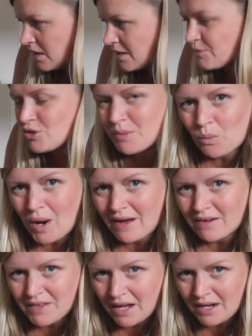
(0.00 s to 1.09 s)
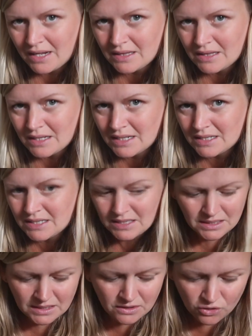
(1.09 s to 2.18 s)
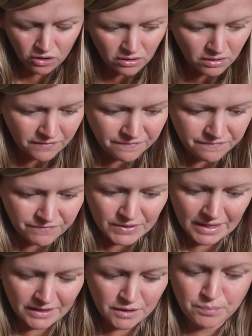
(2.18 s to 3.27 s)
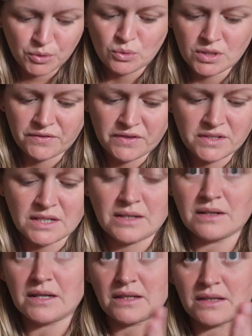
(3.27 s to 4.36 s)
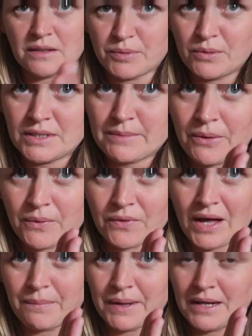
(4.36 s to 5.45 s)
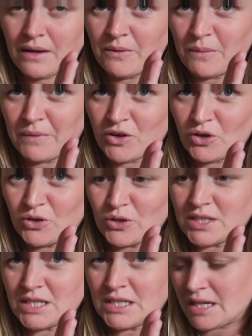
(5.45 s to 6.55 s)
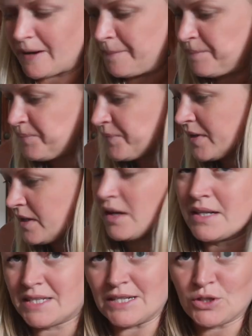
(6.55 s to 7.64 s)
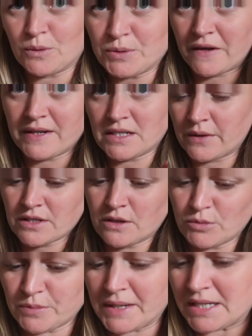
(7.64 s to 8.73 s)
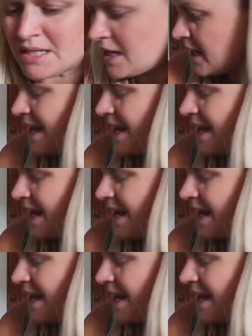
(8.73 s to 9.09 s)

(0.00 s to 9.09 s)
I'm just a bit wary of that. Like, it's not a, like the boot. If you see, like, the boot is about that big when we've got all seats down, seats up. Sorry, so there's not much space